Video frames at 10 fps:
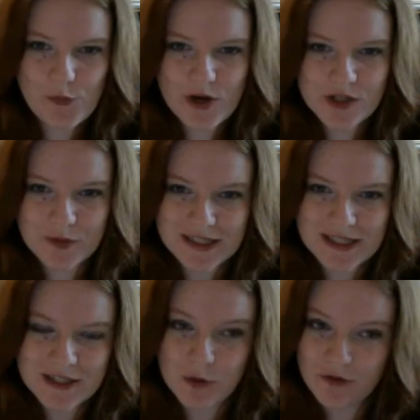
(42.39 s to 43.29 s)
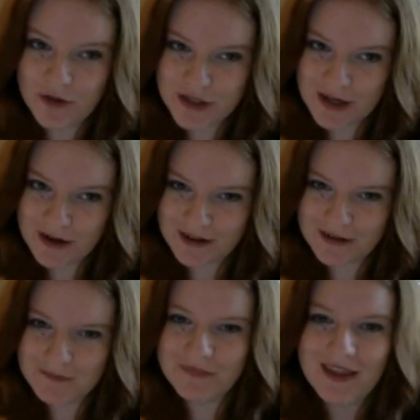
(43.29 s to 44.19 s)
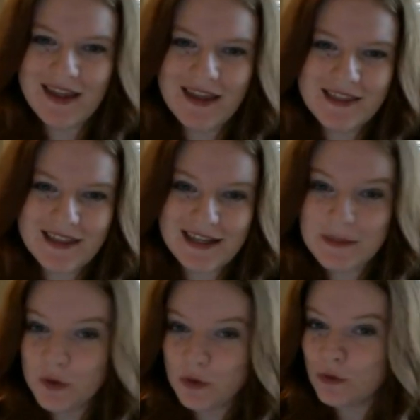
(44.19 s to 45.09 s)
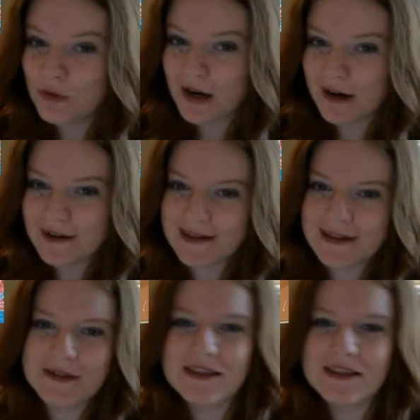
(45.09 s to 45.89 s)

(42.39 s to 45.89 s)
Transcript: which brings us to our first arc, the Laboon Arc.